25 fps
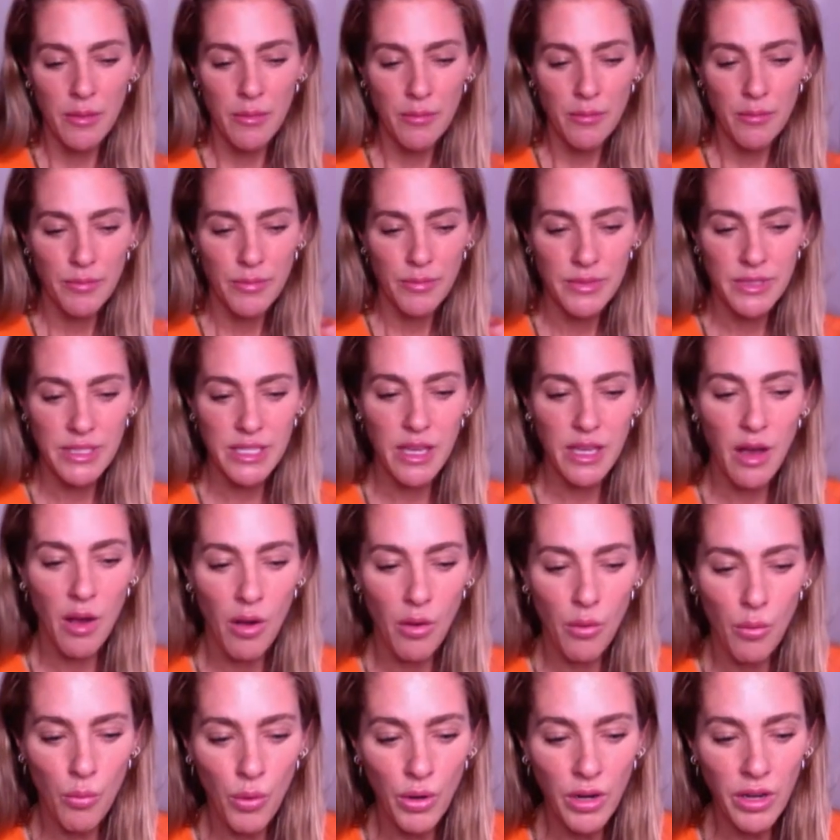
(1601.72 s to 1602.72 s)
See,
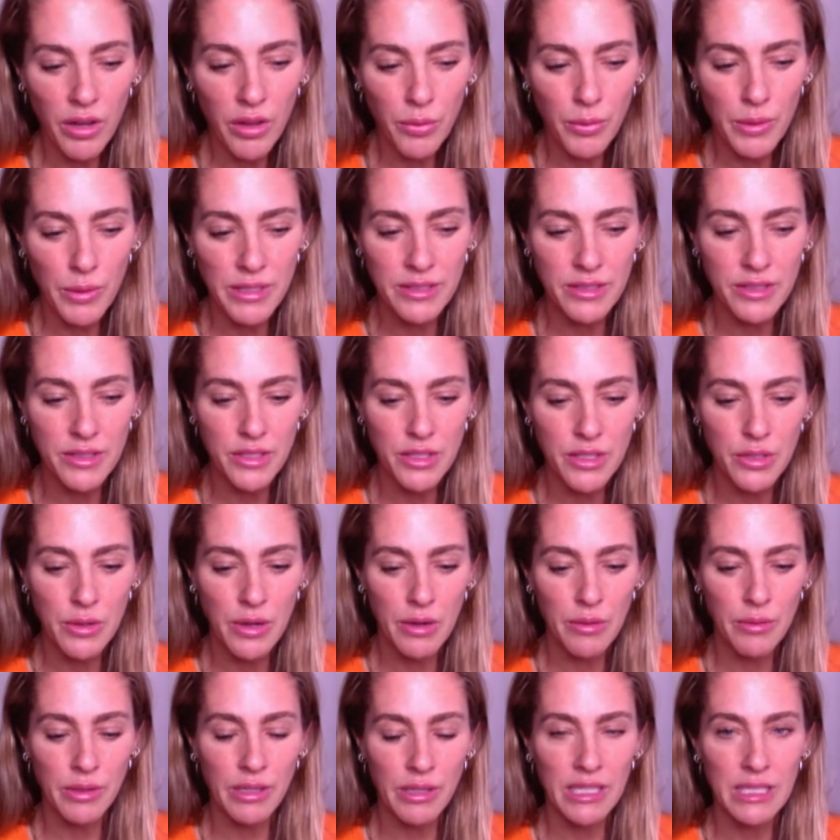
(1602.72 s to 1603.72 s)
one of the reasons too
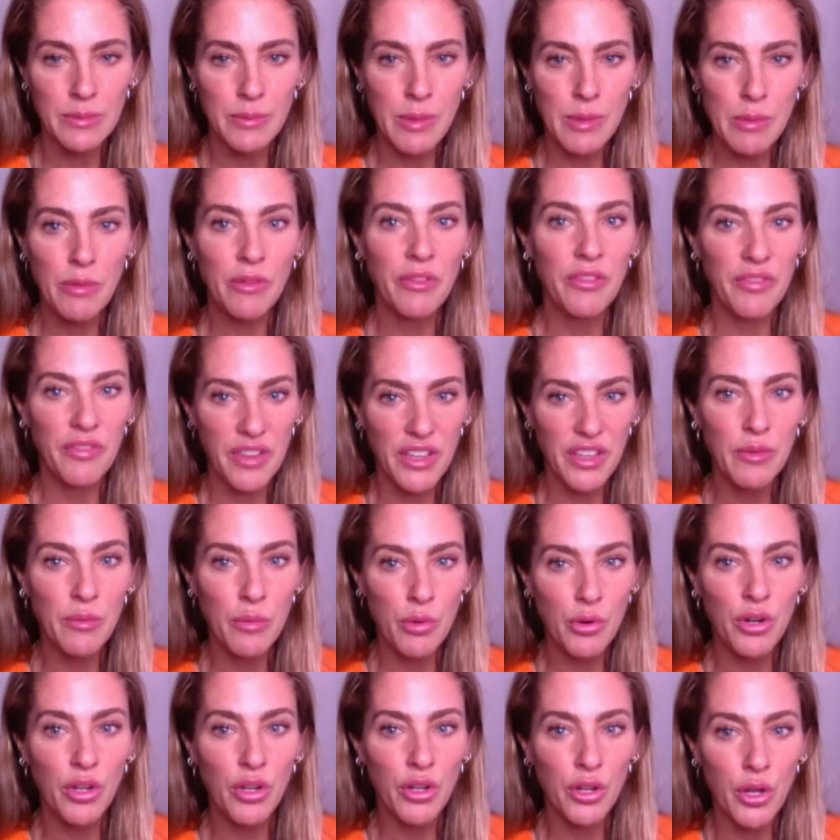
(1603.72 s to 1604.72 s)
I realize people feel
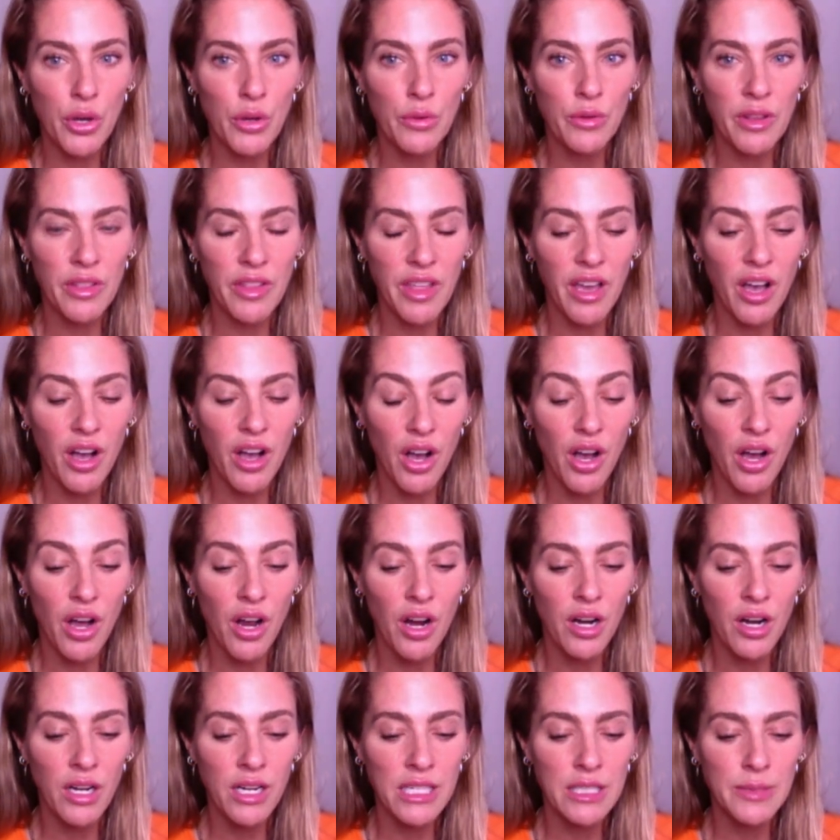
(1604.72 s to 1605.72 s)
more alone than they
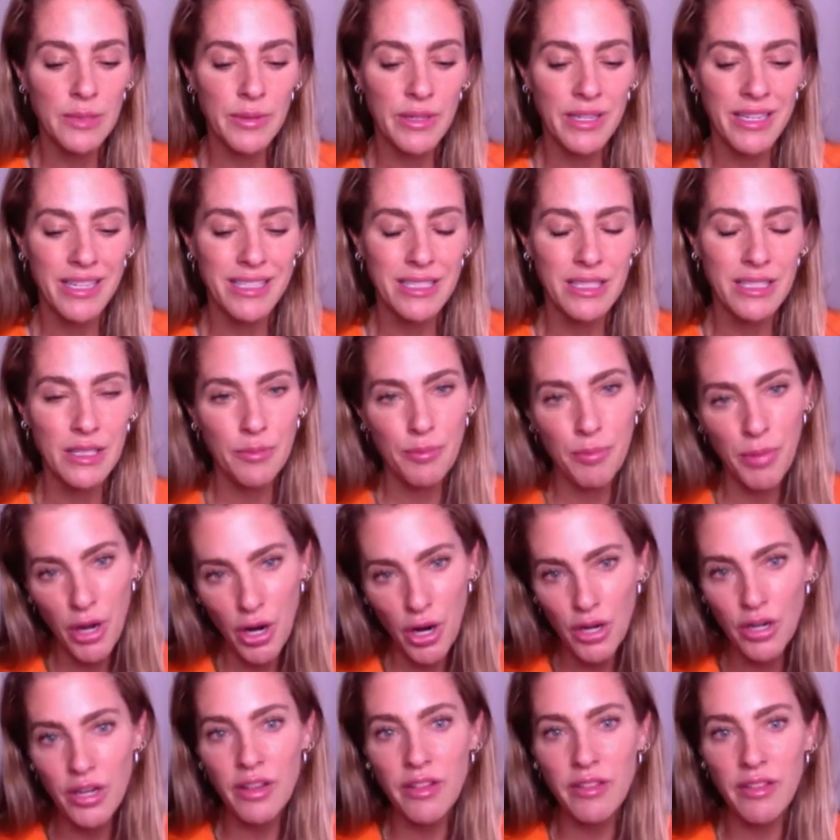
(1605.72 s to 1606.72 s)
are is because the
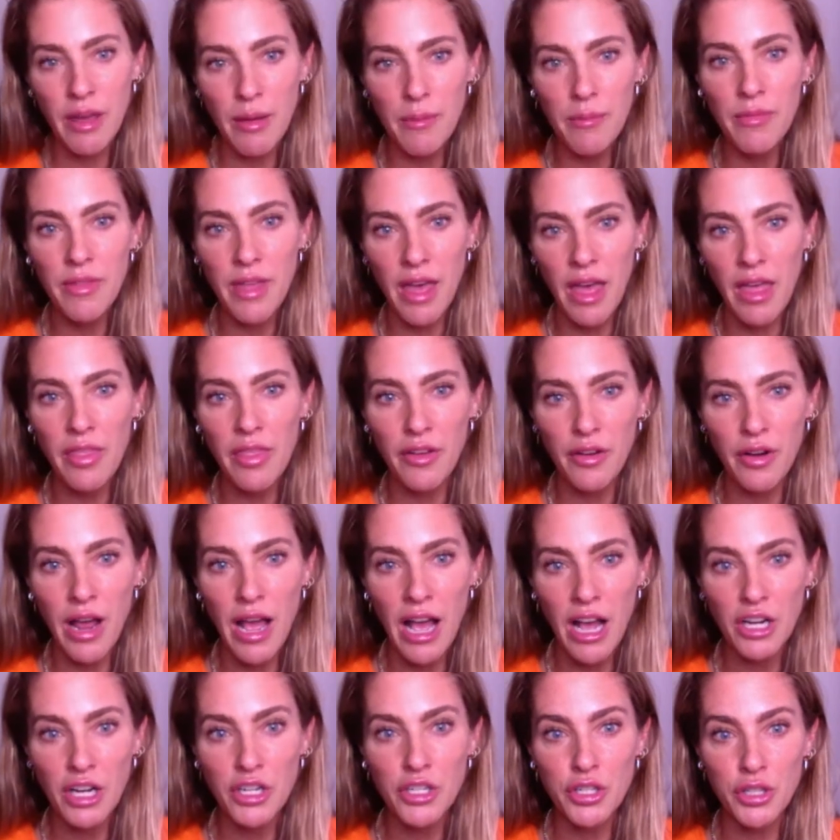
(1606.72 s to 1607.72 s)
part of them that they're
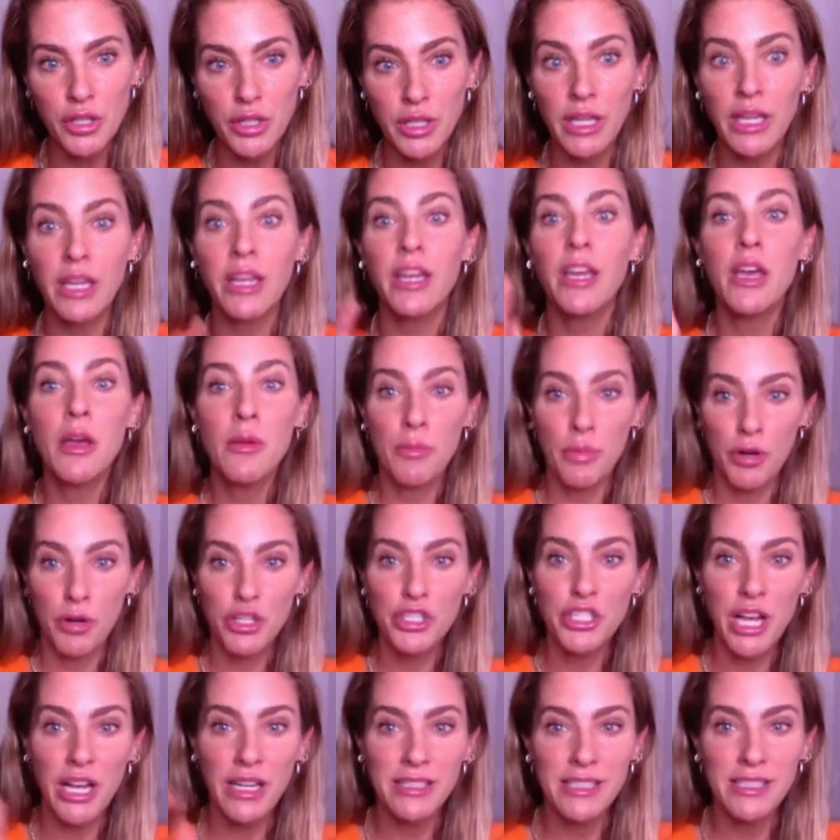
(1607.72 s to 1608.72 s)
actually
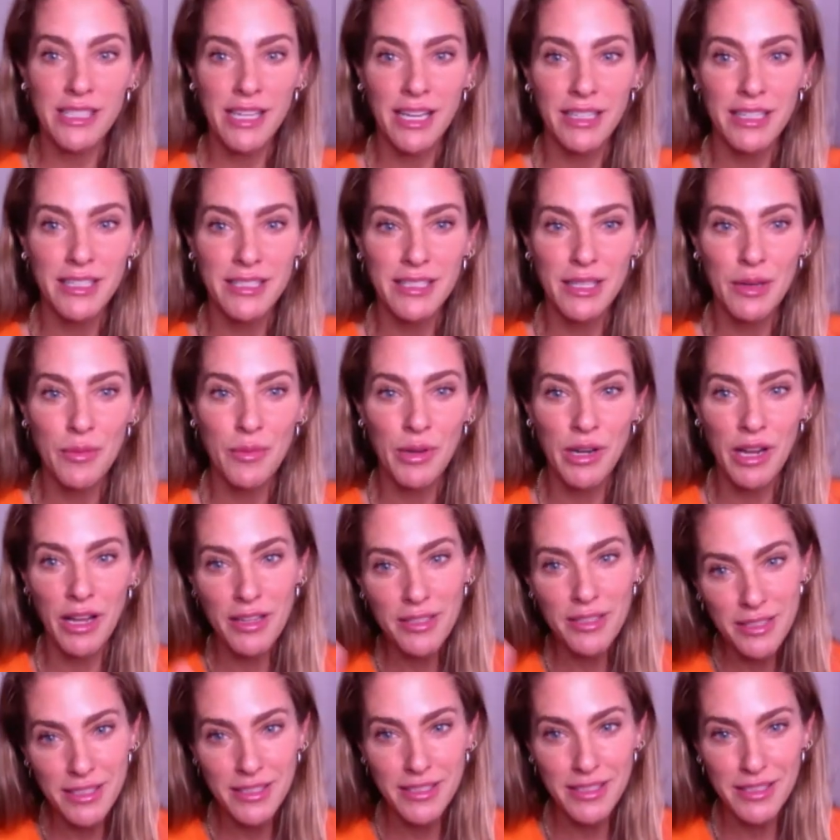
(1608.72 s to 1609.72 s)
projecting onto someone
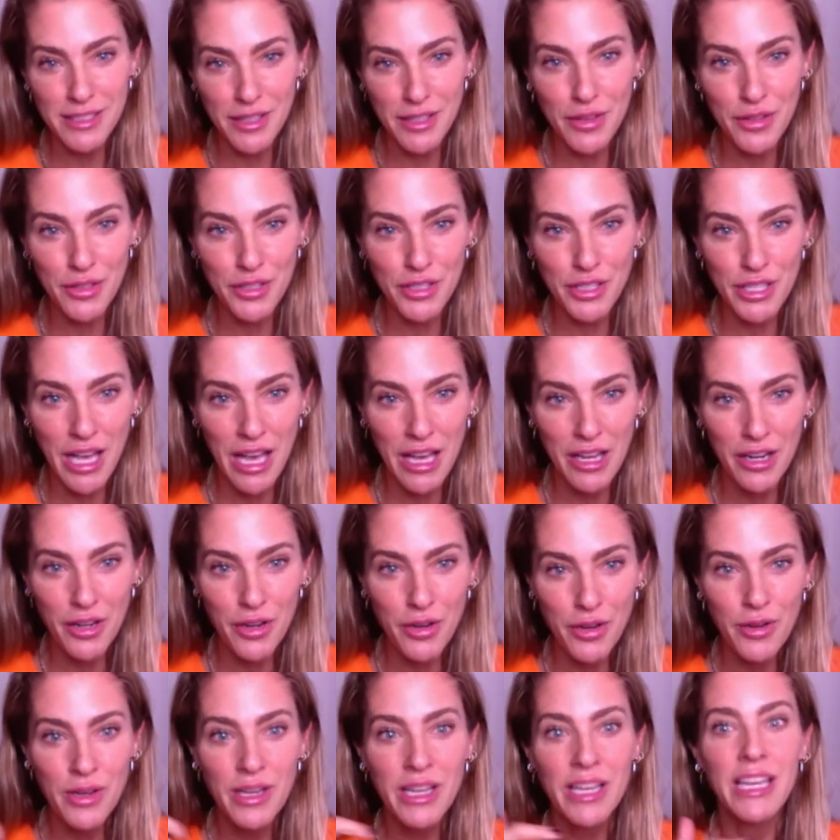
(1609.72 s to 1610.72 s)
else because it's in their
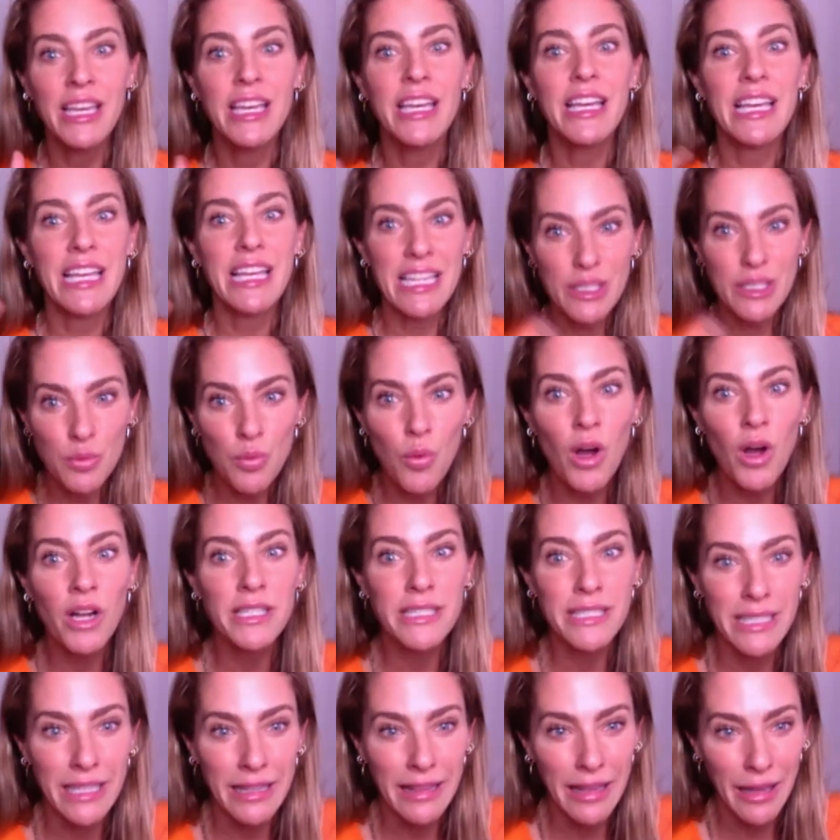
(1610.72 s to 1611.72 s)
shadow is
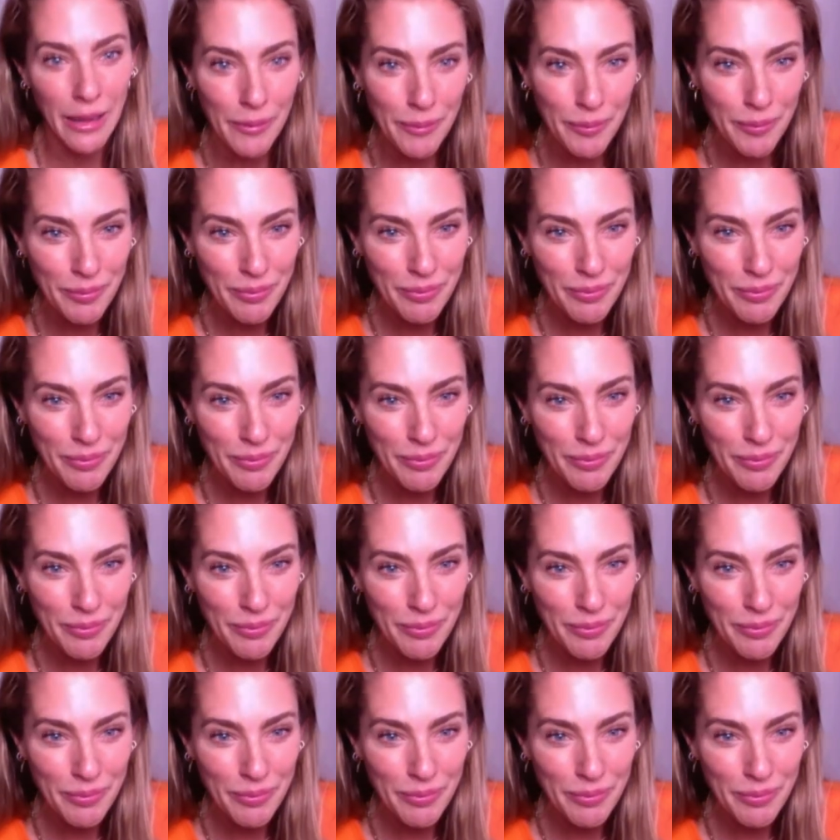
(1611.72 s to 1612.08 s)
wanting them.